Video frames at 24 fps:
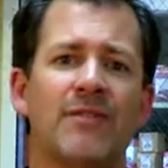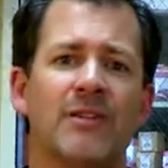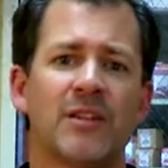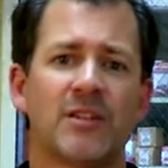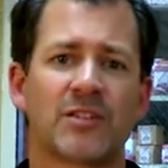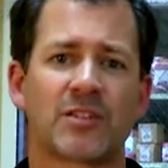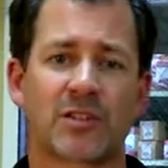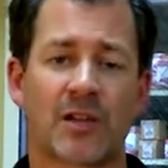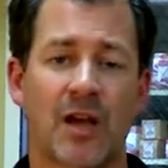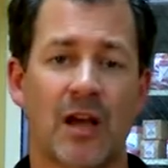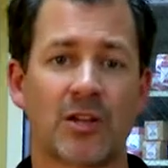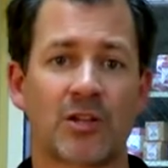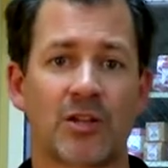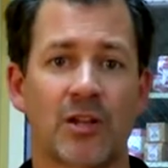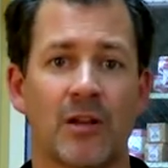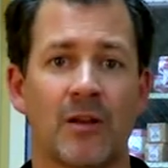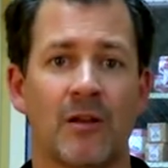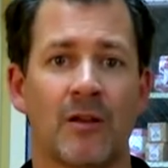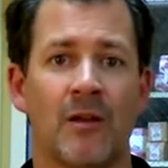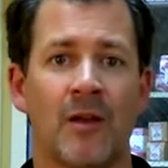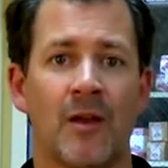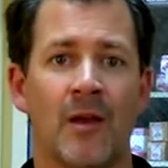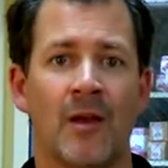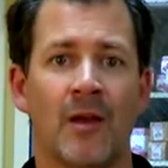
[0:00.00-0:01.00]
a discussion.
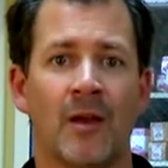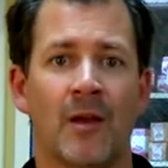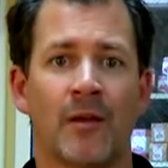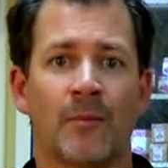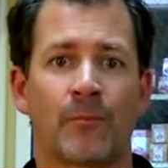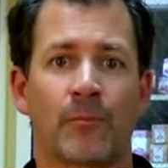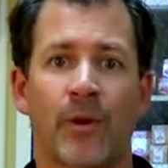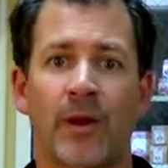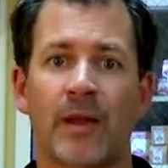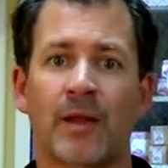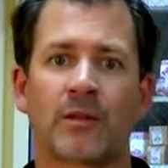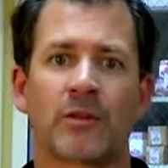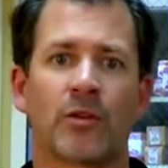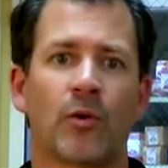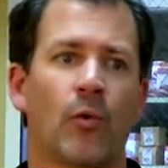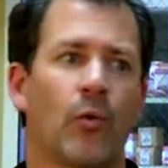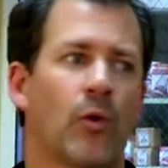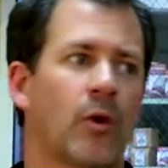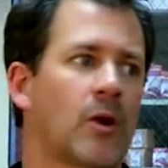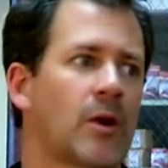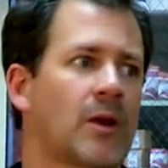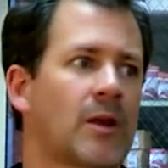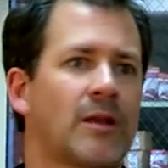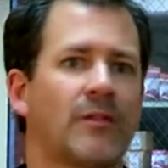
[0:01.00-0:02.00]
Bring it to
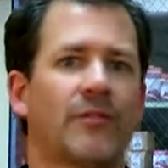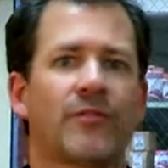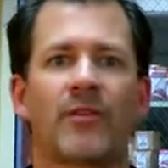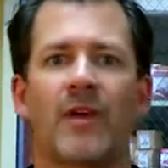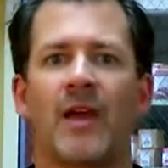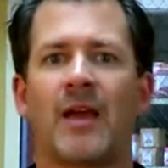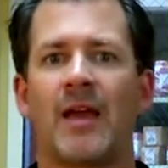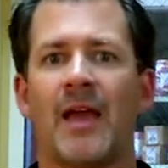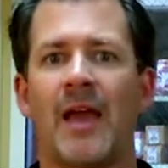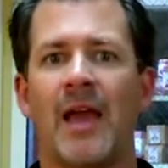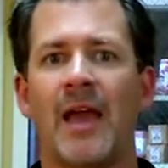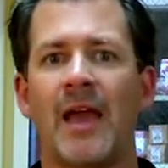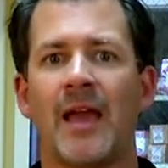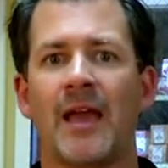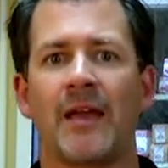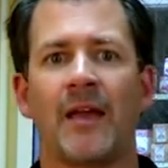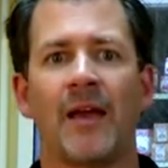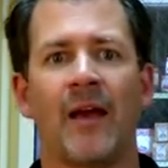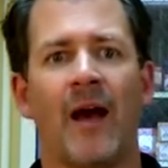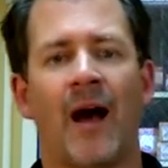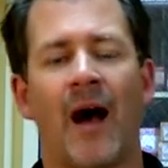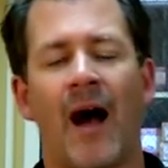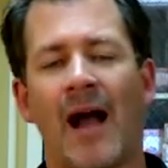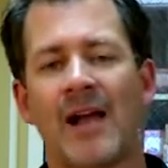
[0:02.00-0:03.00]
work and say, hey,
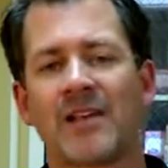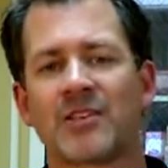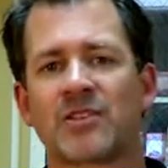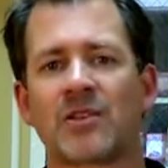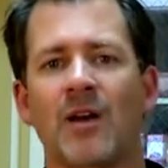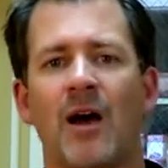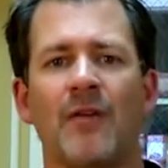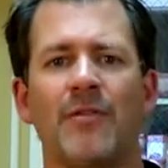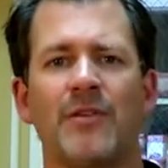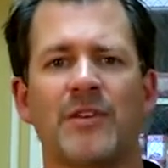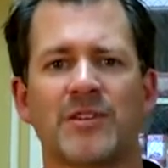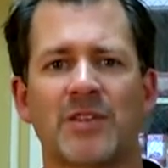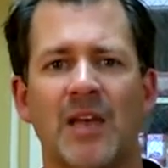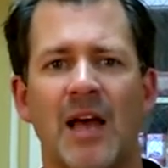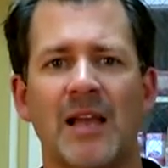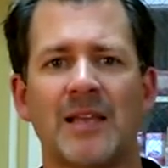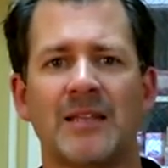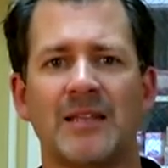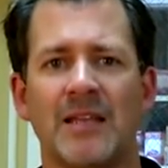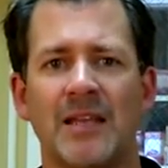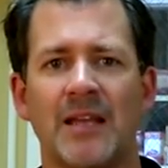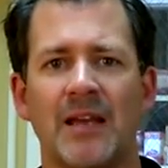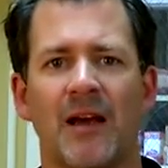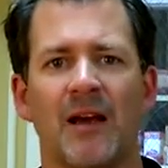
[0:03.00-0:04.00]
I saw this
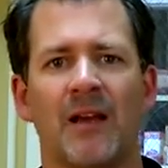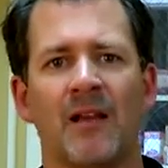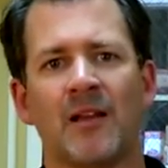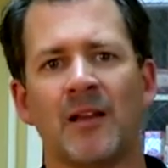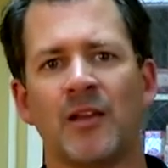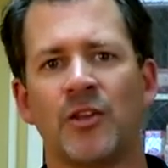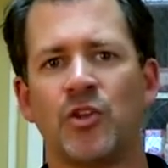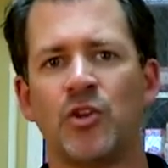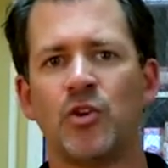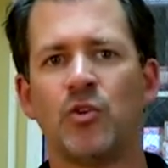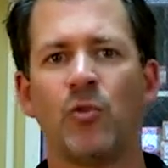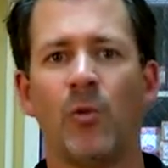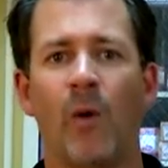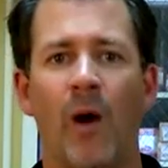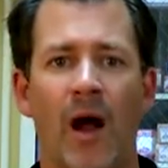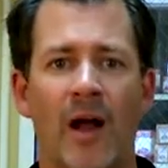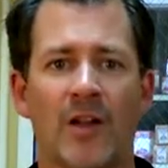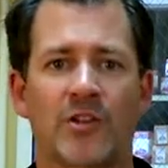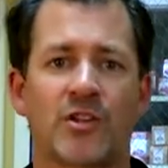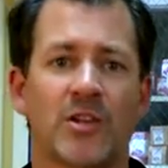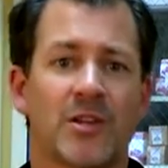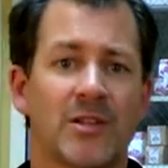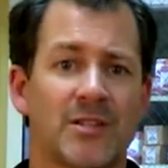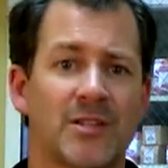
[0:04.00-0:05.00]
idea, you
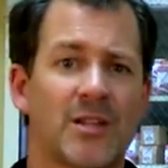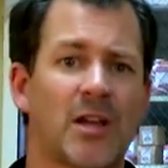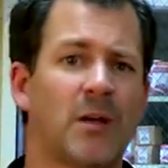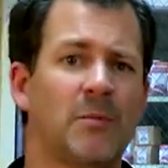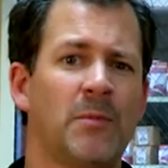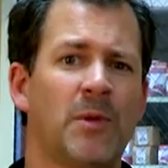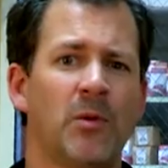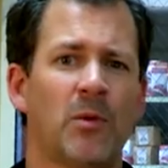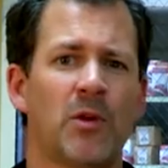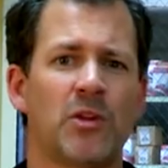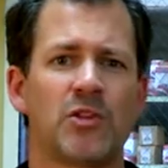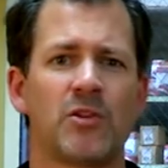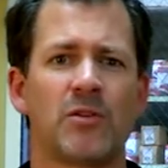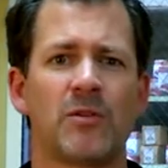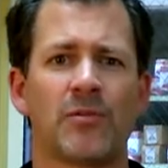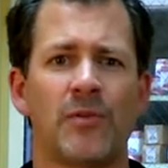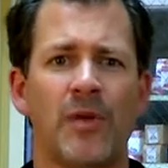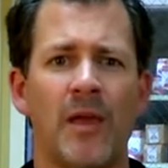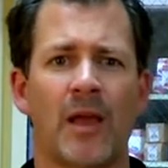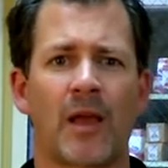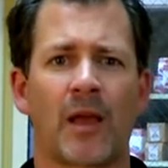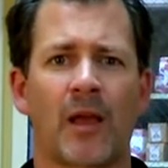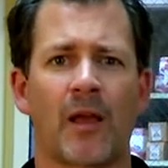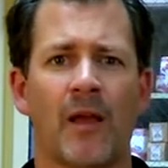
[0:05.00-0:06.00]
watch it, tell me what you
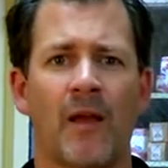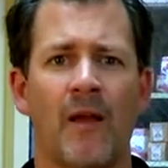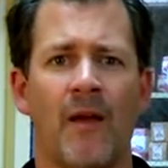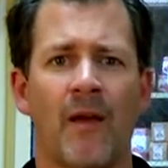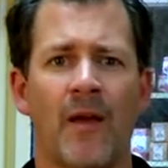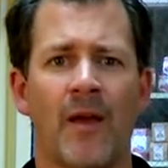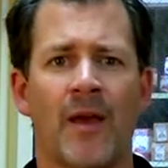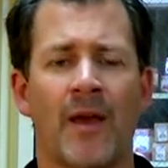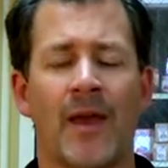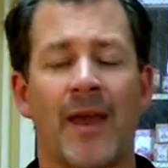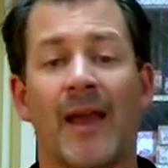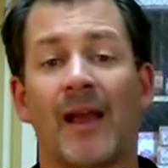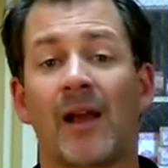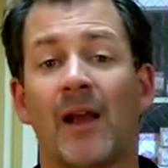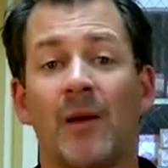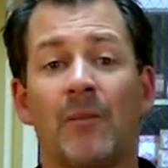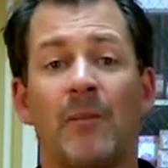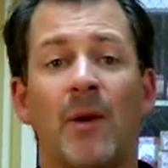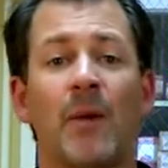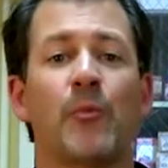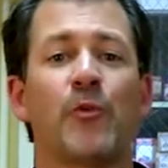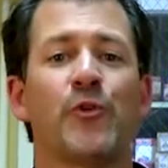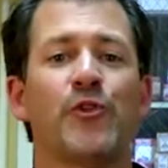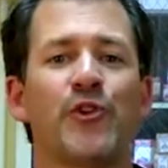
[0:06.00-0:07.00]
think, and
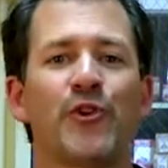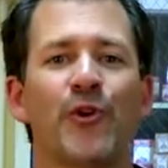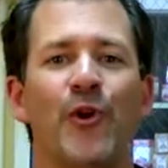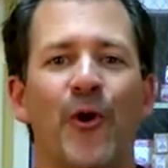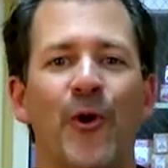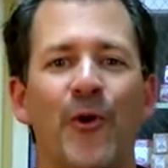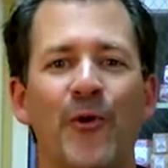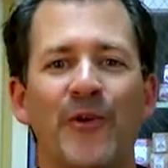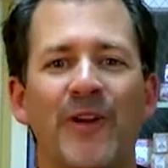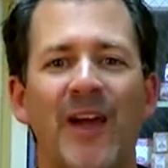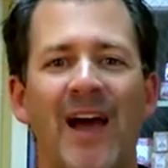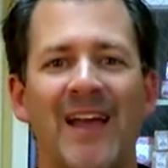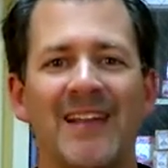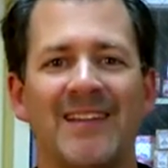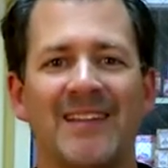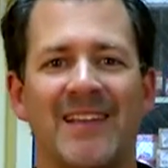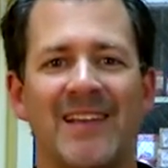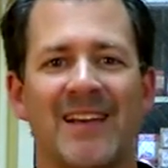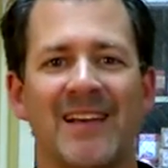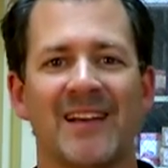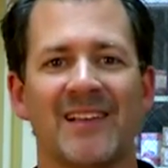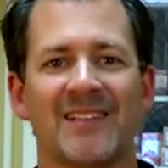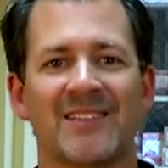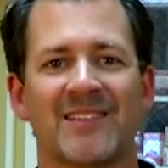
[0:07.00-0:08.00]
come up with your own
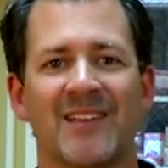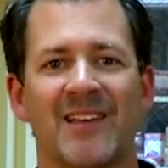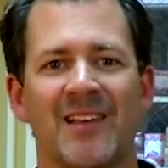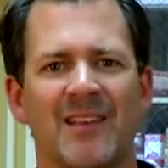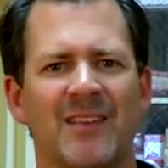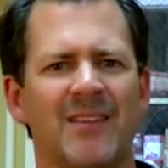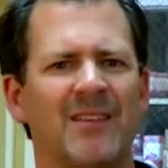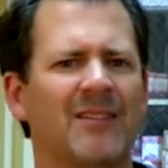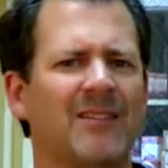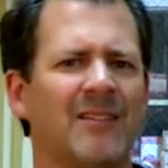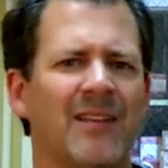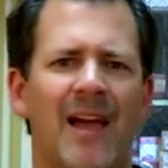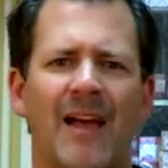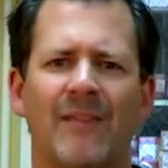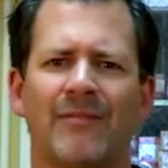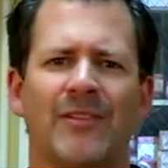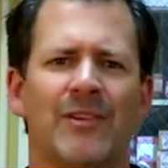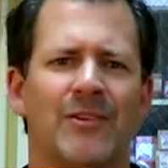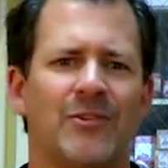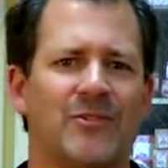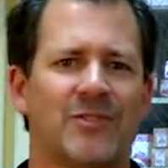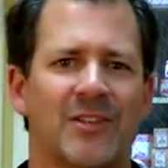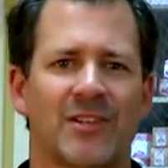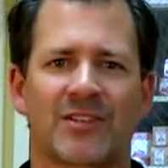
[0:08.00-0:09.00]
ideas. You don't have to
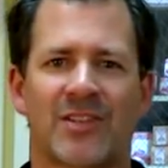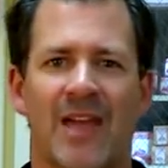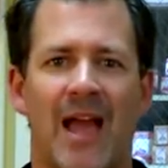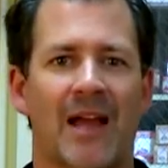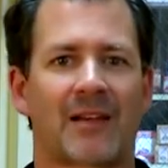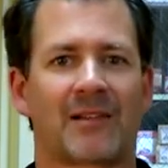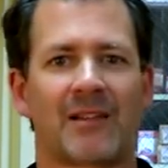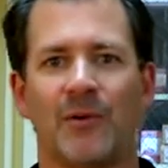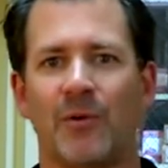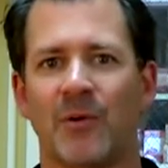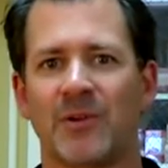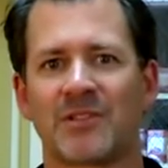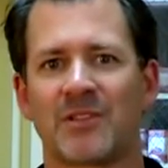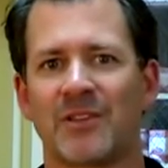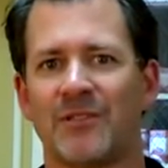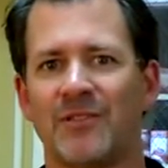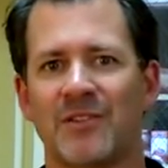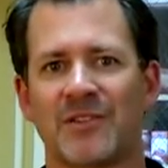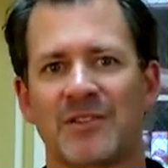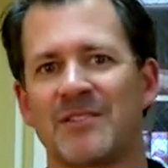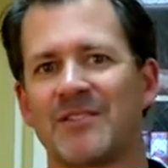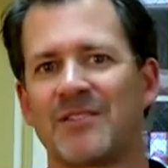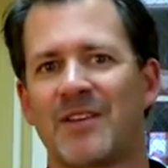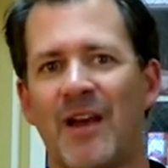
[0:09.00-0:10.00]
use exactly what's in
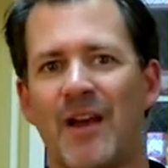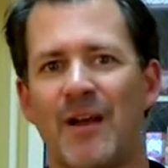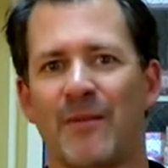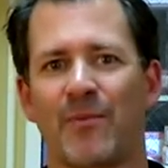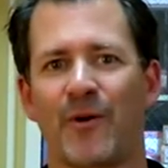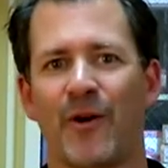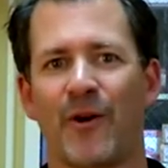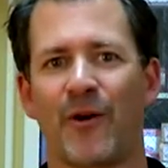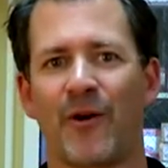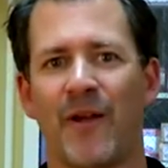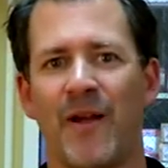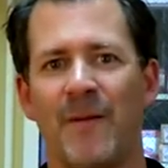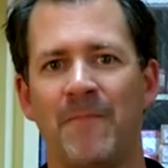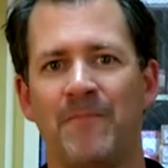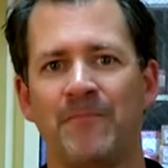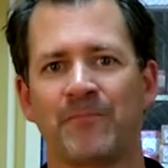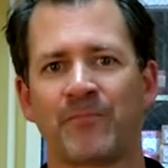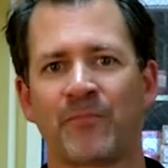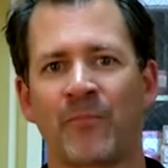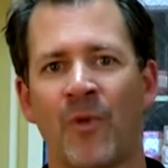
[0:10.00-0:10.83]
this entire program.